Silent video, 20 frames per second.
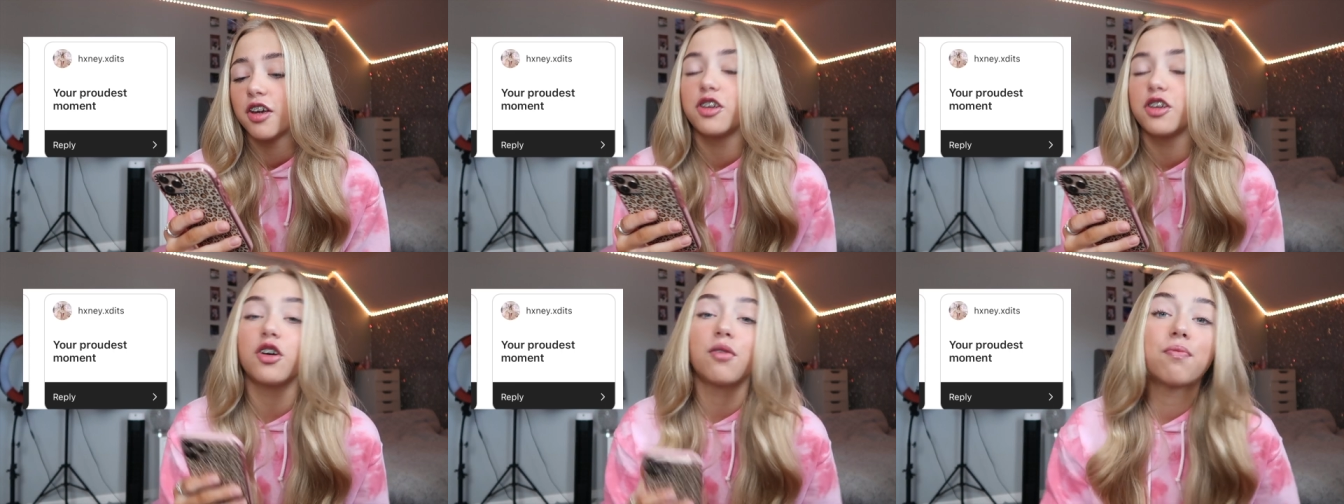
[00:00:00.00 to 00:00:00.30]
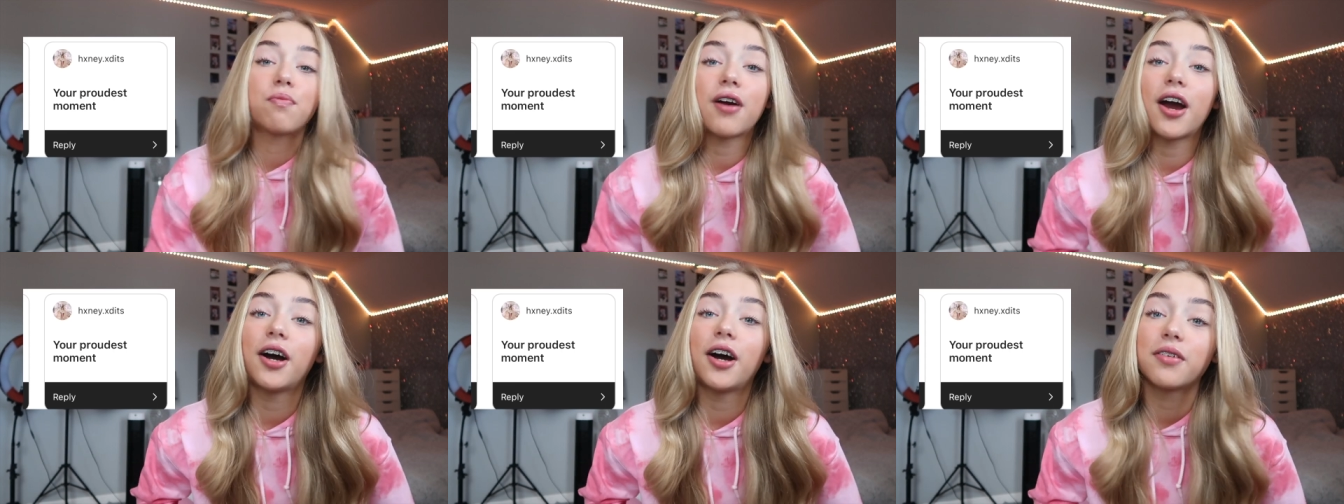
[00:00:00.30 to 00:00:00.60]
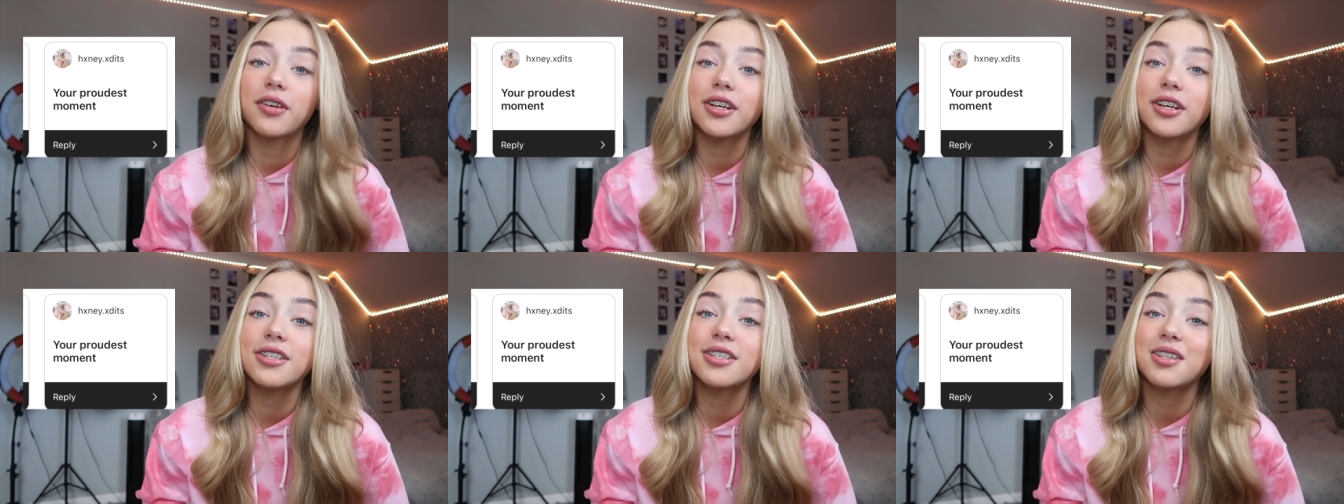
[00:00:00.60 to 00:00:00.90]
Your
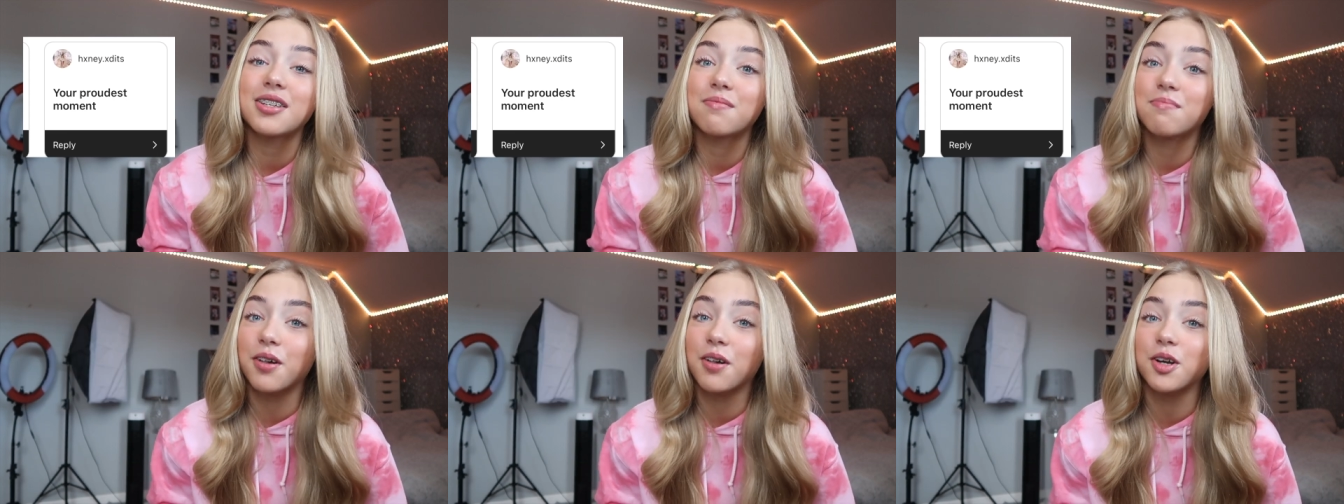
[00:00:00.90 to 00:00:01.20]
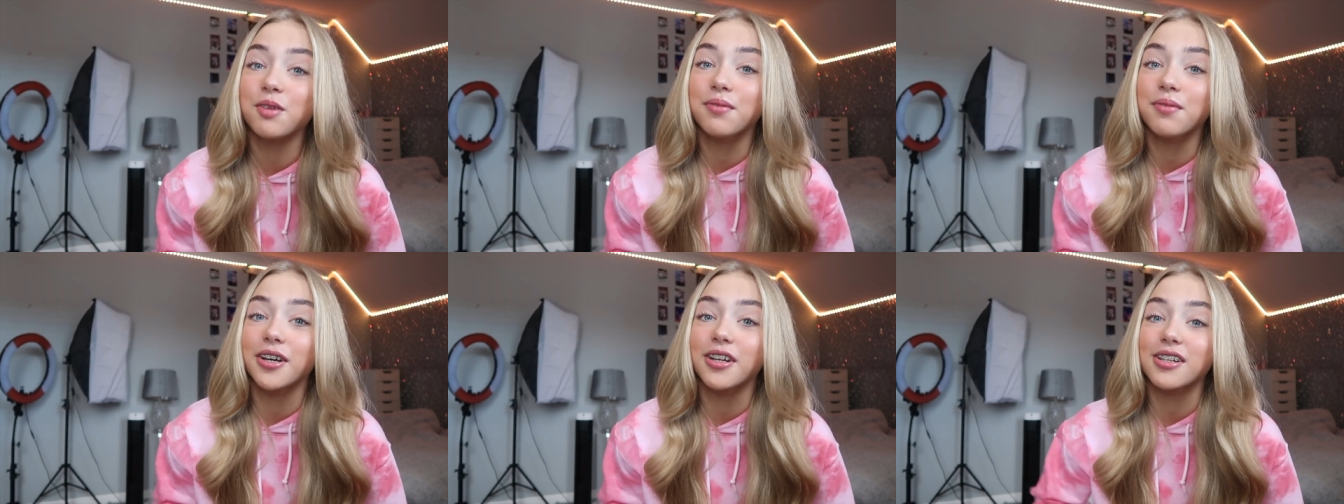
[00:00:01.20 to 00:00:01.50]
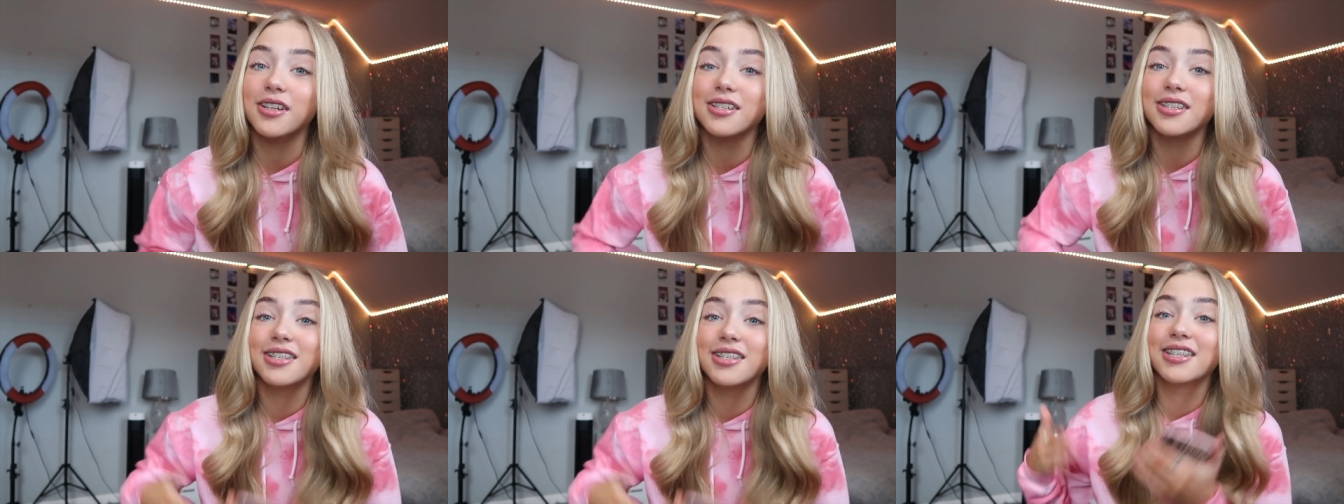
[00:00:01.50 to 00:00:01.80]
proudest
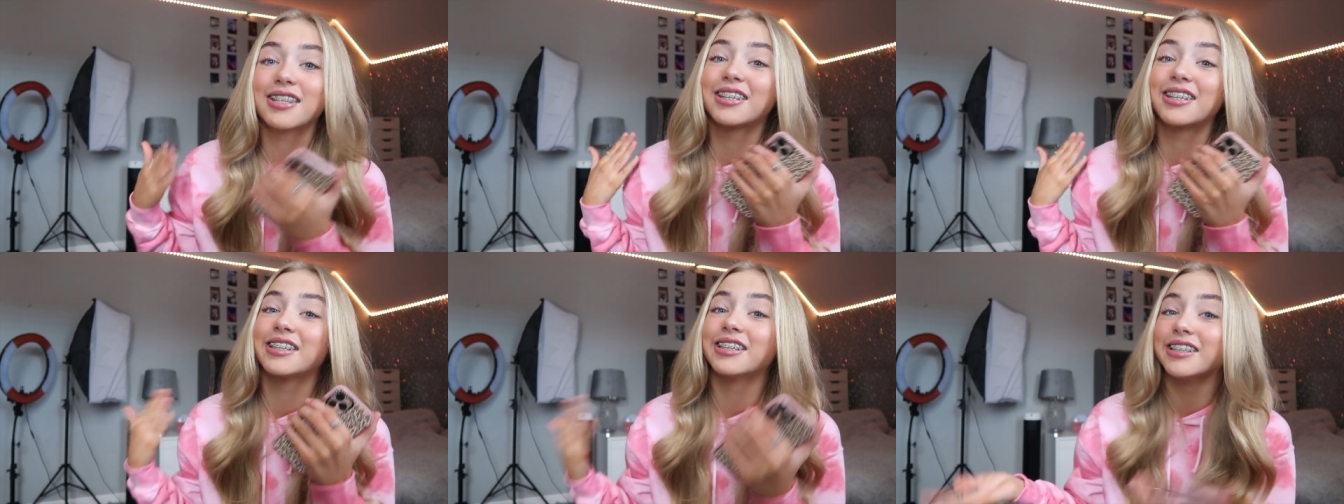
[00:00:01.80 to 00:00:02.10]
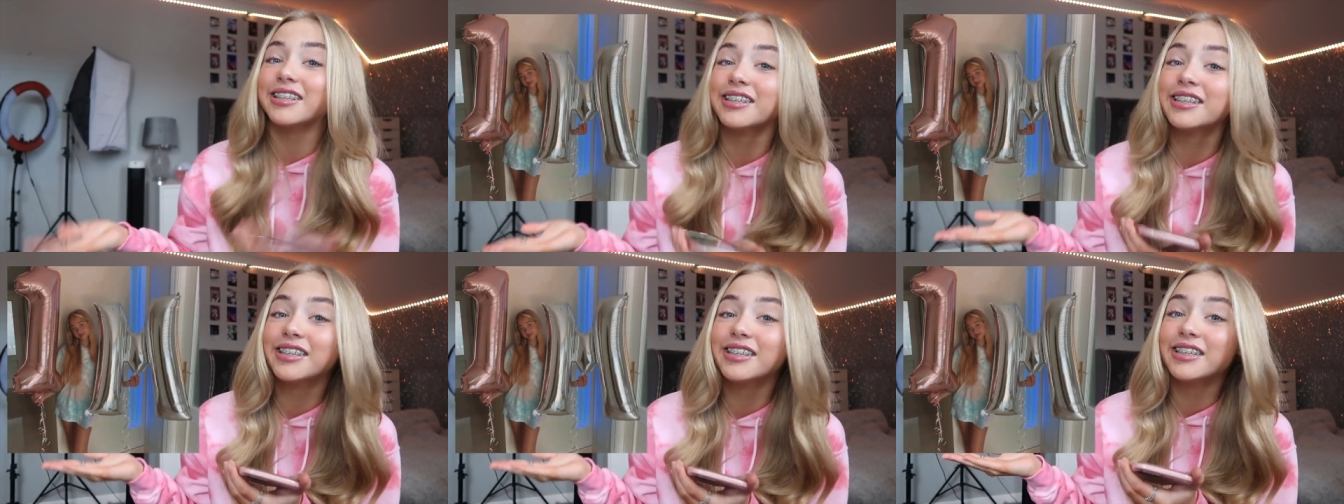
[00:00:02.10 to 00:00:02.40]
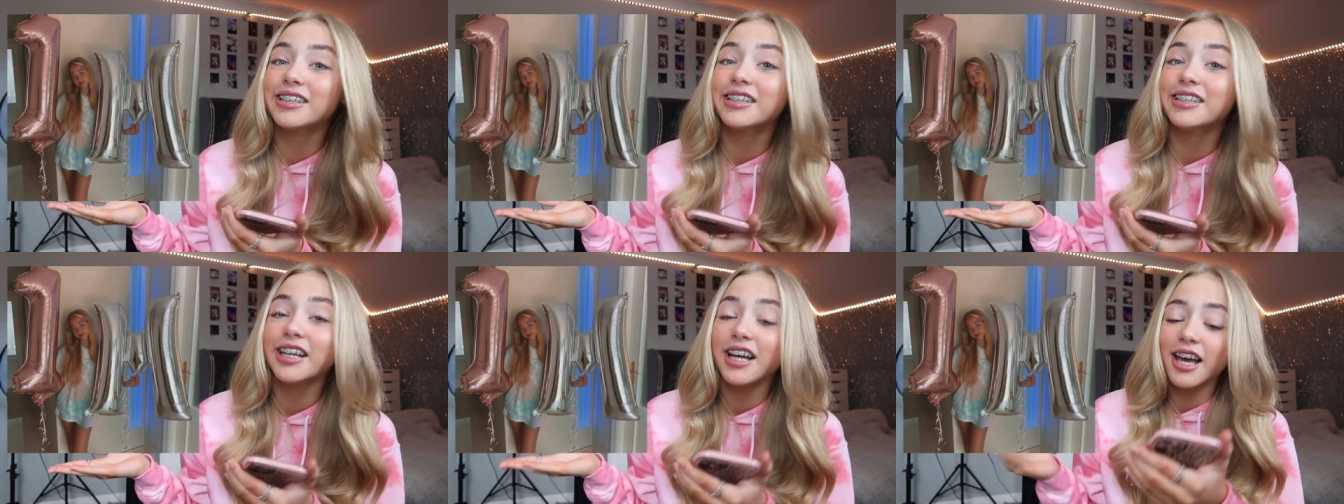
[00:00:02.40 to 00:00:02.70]
moments.
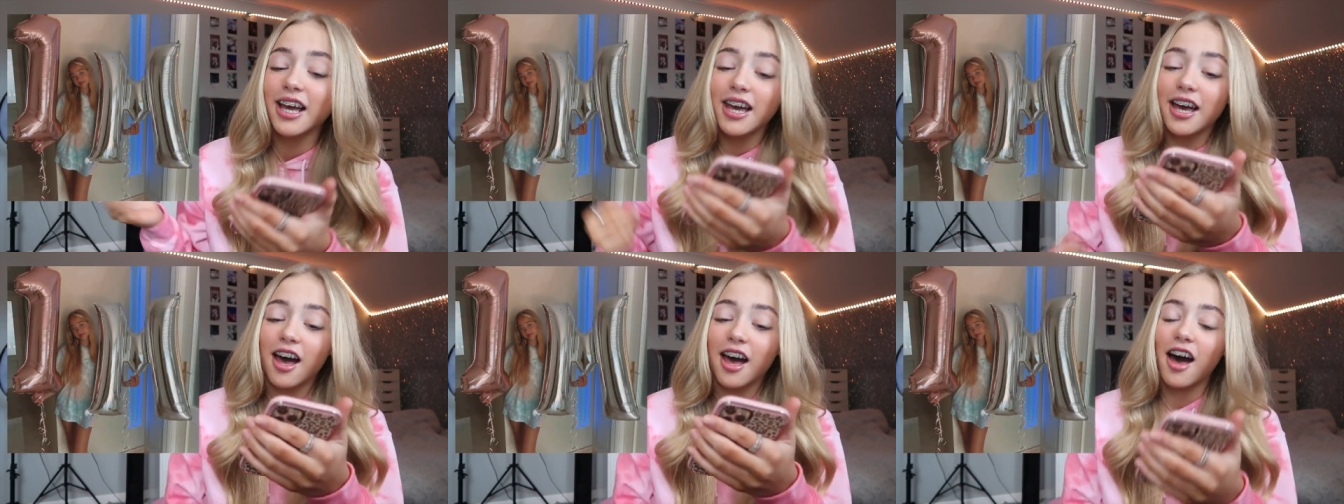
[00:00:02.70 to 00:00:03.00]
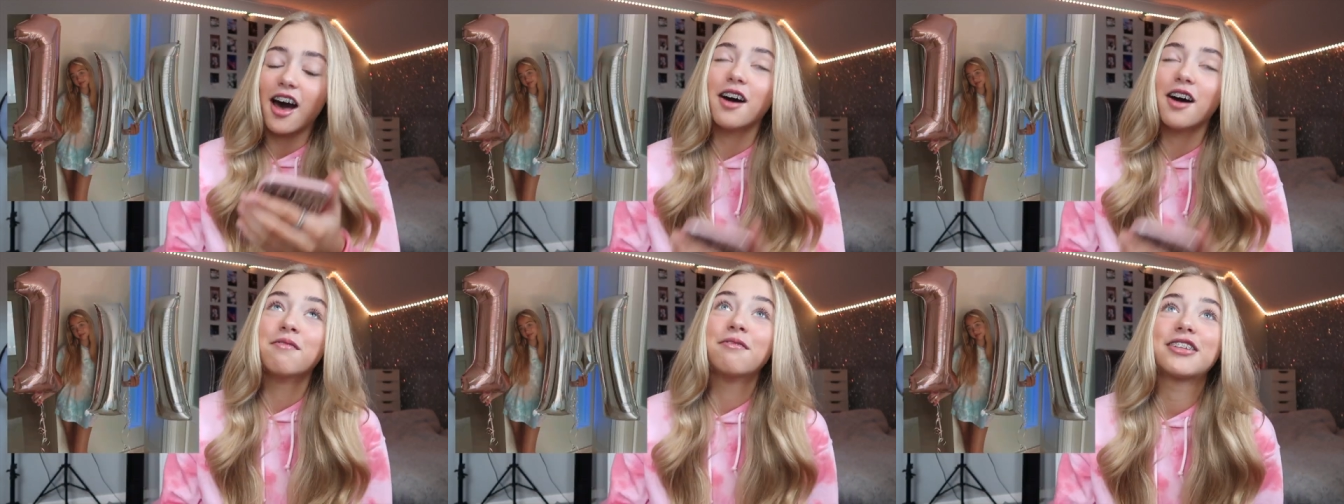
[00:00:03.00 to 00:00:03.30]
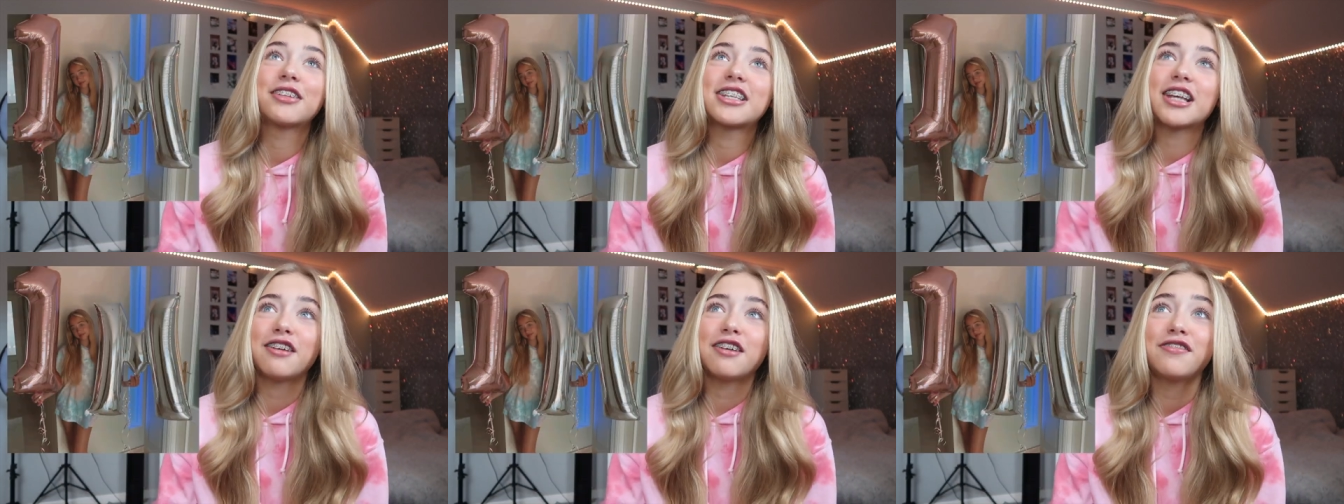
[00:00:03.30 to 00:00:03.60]
Um,
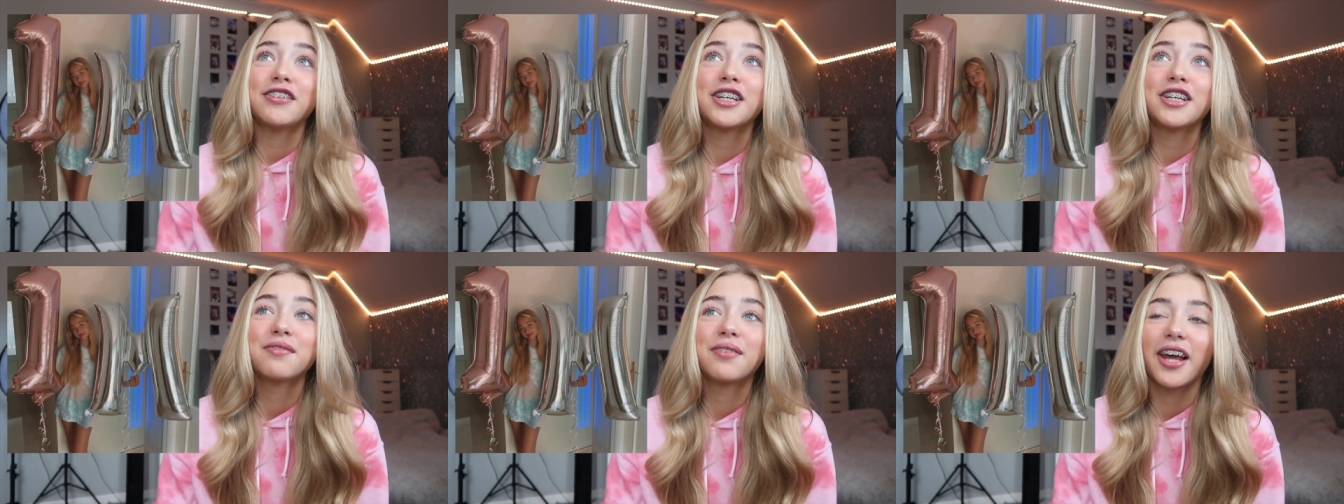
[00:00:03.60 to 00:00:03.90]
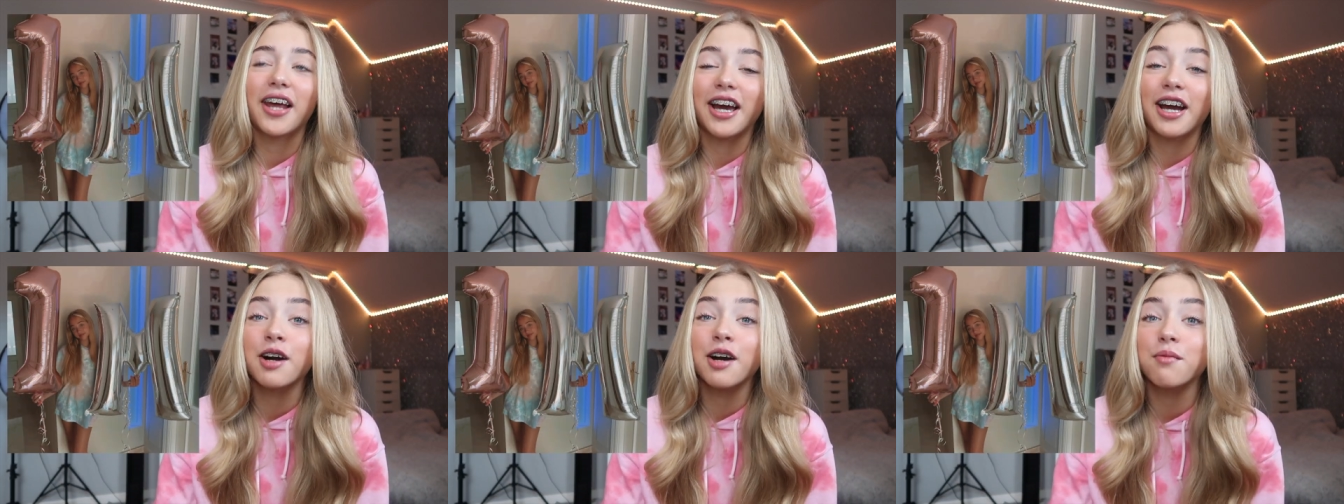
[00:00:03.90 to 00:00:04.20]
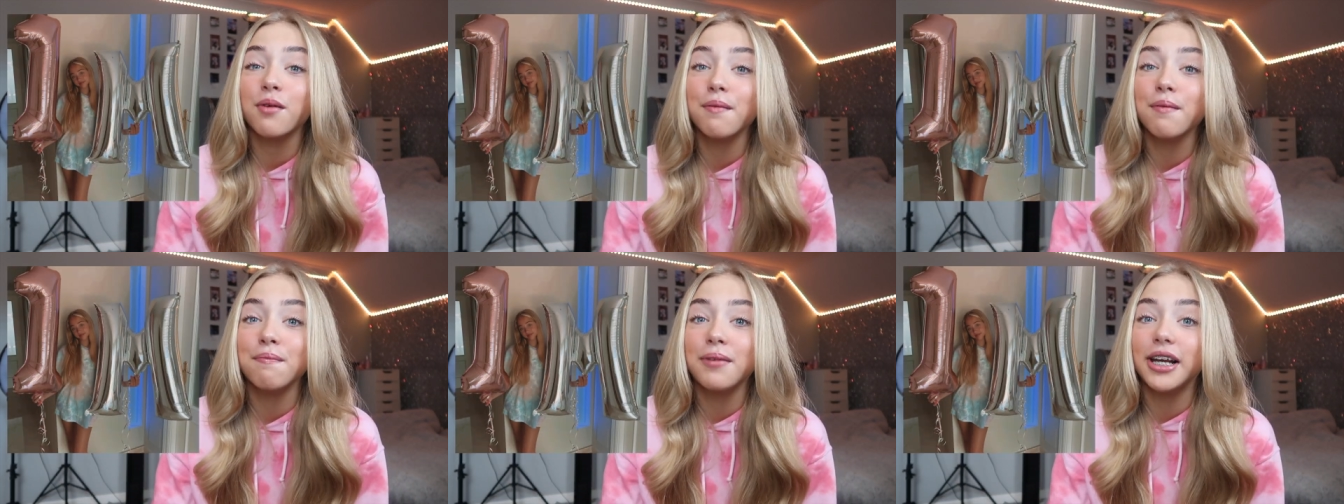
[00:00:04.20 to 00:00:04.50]
definitely when I hit
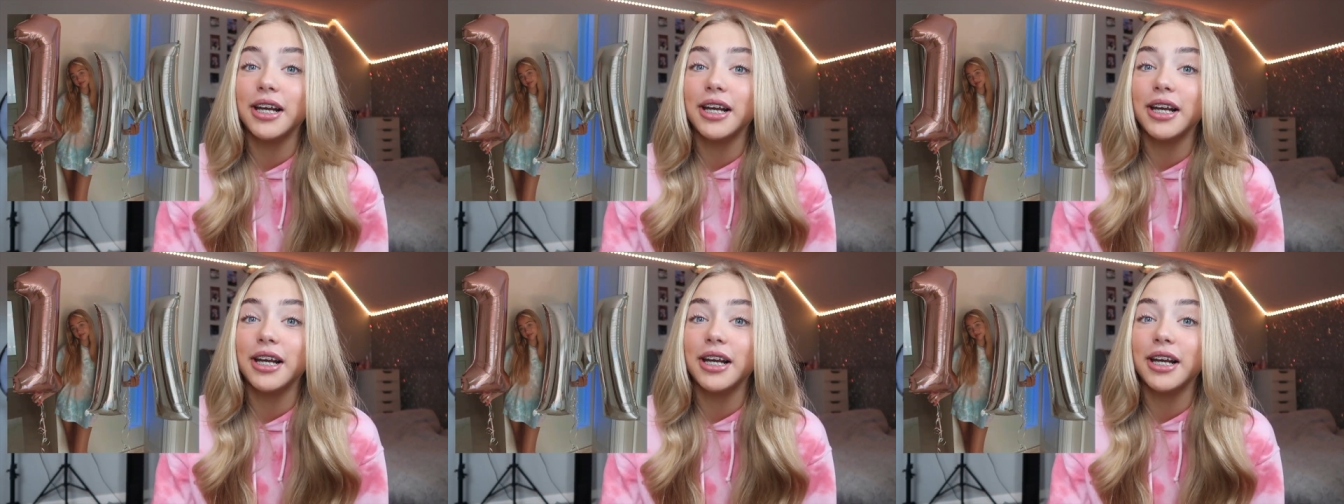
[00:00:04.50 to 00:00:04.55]
one